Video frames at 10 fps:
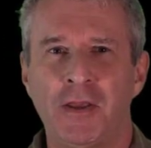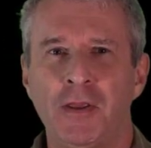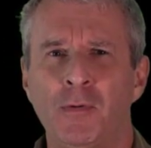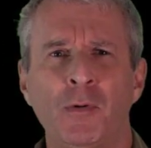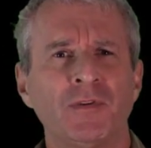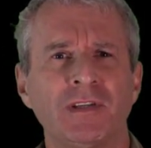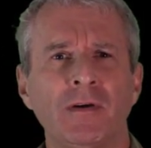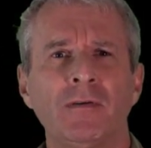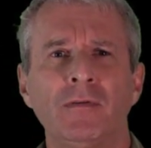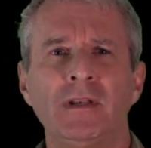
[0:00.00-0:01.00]
You
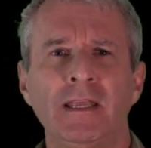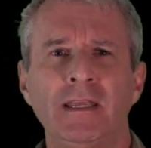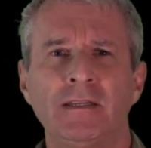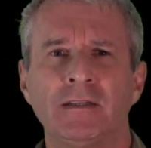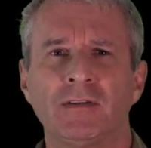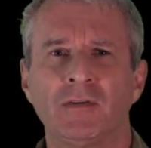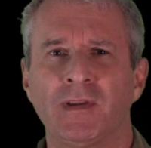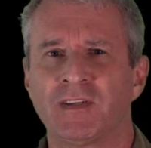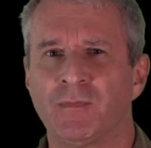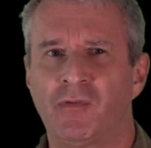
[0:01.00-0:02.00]
also need to
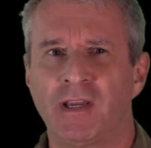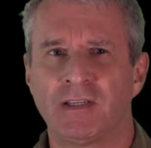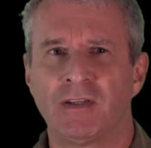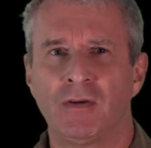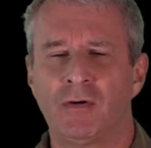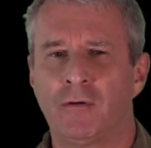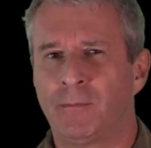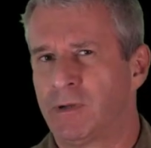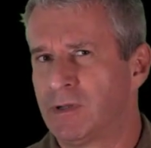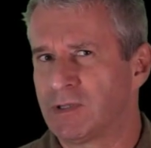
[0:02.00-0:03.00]
express your
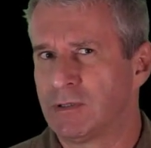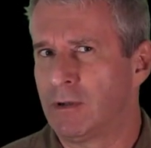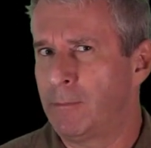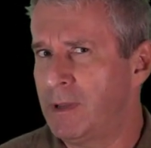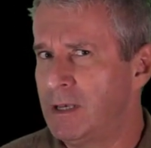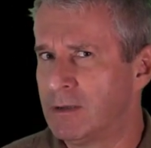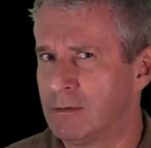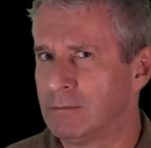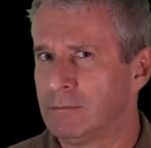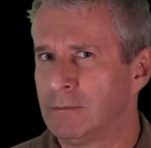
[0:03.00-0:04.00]
personal
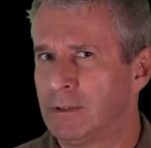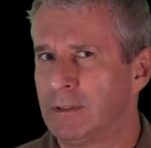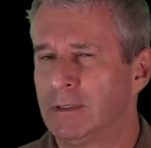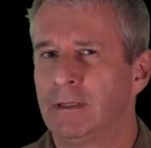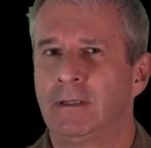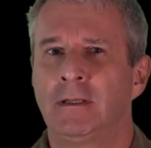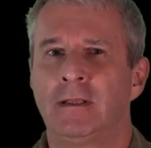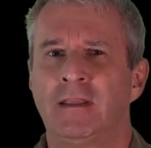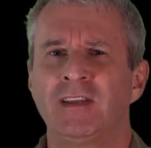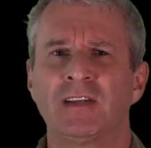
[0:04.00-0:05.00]
opinion.
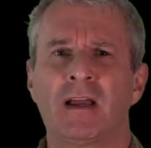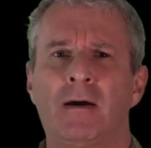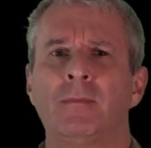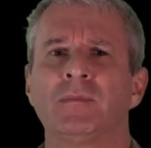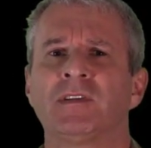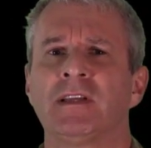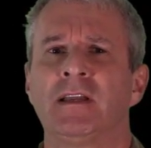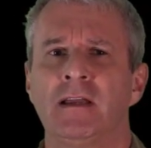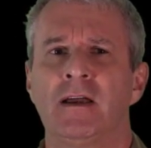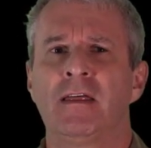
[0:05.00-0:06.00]
This comes
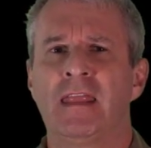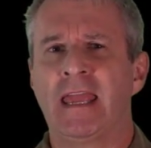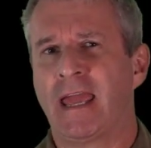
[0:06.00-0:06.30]
at the